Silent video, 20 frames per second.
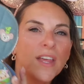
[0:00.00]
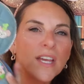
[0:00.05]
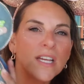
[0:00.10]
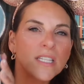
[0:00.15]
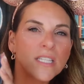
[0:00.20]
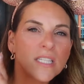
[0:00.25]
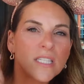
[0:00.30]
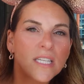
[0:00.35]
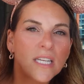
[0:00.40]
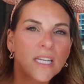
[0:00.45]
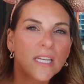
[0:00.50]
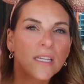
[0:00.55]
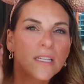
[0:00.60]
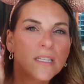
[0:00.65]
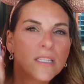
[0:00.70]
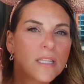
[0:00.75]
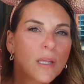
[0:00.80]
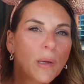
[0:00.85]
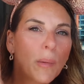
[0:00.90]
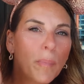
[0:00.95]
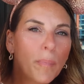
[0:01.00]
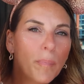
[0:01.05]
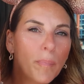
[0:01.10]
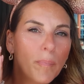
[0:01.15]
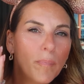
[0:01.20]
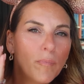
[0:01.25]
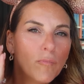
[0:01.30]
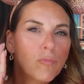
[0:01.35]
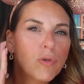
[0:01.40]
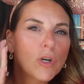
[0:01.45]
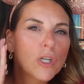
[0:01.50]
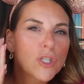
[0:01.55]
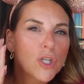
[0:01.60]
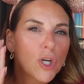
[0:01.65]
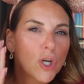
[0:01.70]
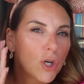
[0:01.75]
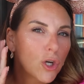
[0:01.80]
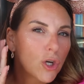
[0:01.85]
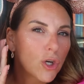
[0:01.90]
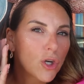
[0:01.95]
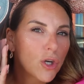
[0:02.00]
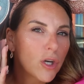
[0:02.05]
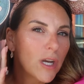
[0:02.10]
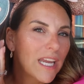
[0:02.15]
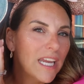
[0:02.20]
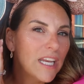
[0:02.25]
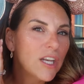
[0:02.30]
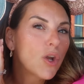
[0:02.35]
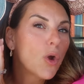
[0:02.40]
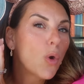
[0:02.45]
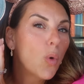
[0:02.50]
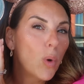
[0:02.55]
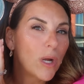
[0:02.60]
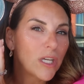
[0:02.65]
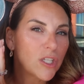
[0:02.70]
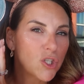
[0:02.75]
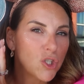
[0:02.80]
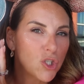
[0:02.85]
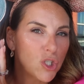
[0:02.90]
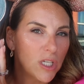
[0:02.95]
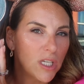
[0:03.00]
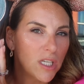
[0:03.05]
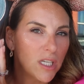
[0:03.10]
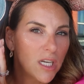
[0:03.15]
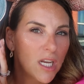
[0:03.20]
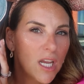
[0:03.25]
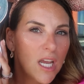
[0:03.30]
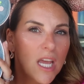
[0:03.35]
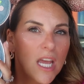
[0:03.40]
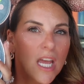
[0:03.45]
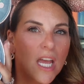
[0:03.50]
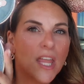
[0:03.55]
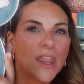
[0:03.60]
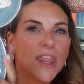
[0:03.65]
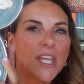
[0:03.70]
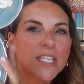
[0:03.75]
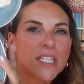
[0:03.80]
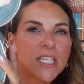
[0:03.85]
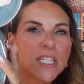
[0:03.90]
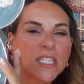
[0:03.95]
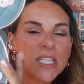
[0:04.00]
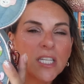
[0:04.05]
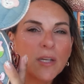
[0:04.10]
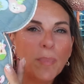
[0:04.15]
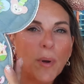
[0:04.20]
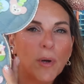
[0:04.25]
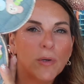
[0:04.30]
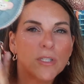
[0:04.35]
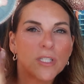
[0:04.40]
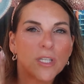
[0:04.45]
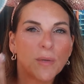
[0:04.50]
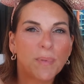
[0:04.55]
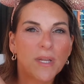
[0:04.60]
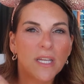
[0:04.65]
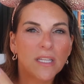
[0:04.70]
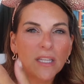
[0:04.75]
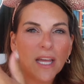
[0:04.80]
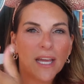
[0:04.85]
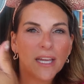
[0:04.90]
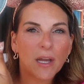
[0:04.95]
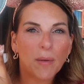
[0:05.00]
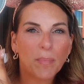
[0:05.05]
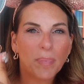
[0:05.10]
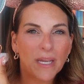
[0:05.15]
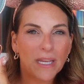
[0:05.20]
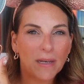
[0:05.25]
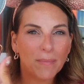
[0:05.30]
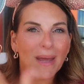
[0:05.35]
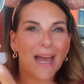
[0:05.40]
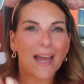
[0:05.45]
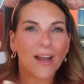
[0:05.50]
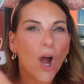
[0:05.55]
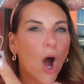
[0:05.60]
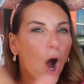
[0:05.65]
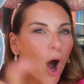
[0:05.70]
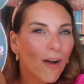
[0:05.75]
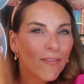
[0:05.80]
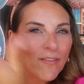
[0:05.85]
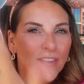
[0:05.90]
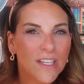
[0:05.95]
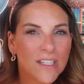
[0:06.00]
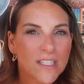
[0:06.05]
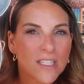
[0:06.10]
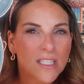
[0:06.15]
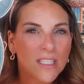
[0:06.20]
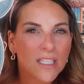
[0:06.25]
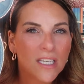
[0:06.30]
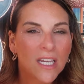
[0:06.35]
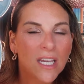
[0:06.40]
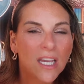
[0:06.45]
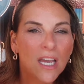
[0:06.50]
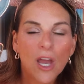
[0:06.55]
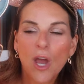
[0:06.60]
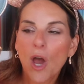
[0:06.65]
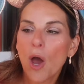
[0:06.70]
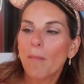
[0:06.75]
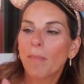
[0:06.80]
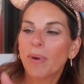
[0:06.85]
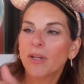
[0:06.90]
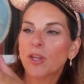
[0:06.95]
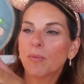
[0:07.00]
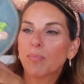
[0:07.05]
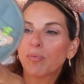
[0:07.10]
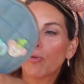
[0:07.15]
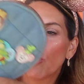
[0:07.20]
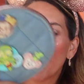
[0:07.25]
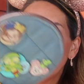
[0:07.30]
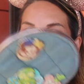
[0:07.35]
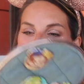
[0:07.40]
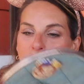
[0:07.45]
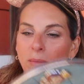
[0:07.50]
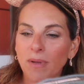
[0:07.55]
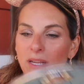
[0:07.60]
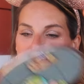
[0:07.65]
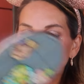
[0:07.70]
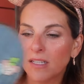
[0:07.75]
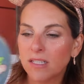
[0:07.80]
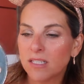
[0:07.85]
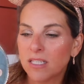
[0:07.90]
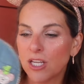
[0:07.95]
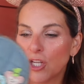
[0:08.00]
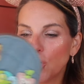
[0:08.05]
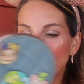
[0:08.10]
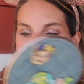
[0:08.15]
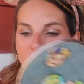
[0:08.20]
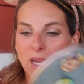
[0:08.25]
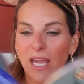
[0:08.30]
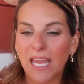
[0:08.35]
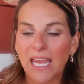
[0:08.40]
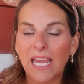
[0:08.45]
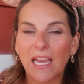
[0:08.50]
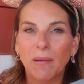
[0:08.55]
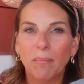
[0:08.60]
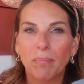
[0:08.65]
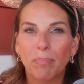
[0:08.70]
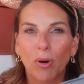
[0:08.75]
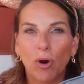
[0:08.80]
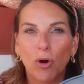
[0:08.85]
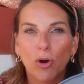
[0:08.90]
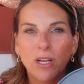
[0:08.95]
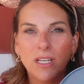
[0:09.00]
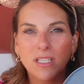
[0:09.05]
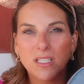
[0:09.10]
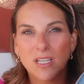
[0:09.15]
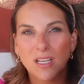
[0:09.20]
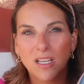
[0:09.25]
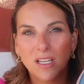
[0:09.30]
This is the return in question. This is supposed to be like a pin bag, obviously, but the problem is that you can't put